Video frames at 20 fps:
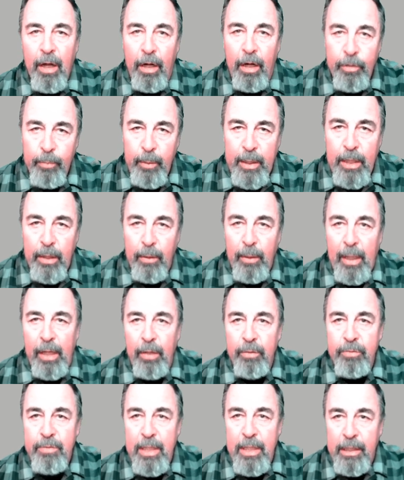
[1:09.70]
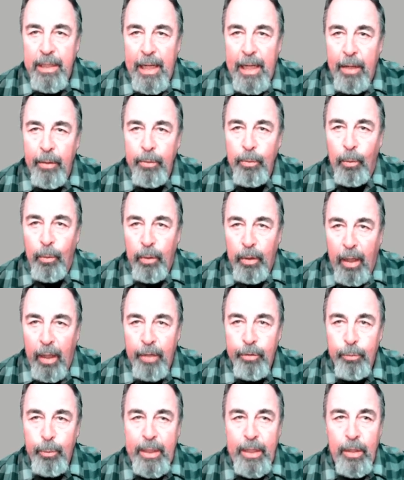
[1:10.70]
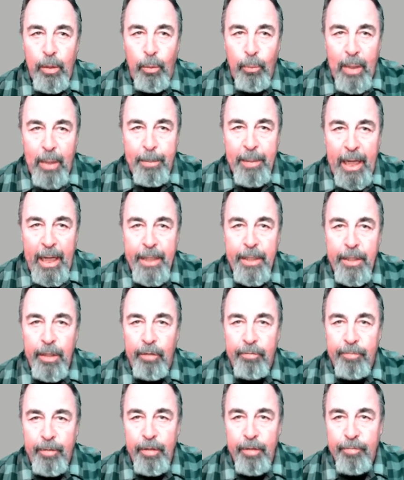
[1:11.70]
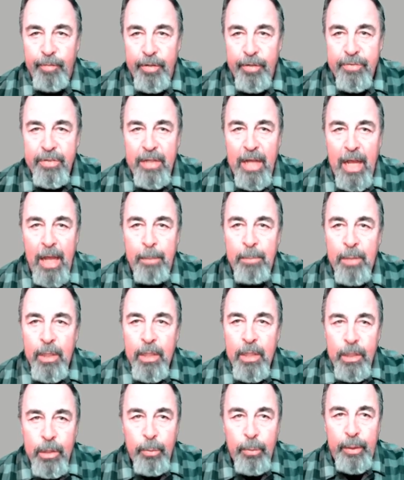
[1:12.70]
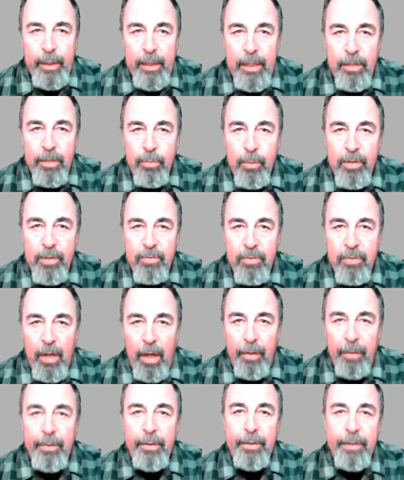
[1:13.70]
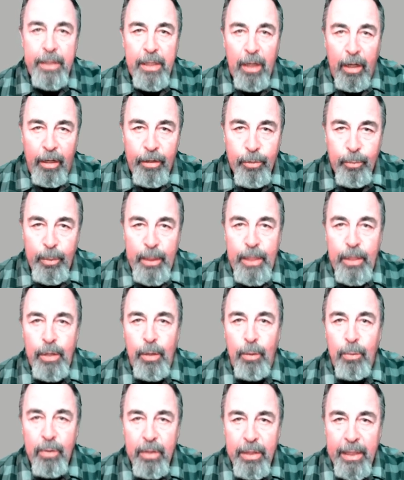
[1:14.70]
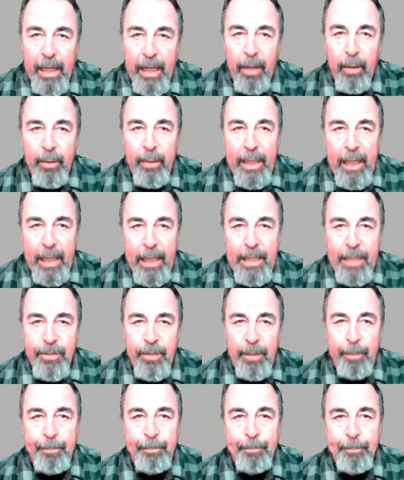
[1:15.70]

Arduino IoT Cloud or Arduino Web Editor for the first time, you will need to install the Arduino Cloud Agent.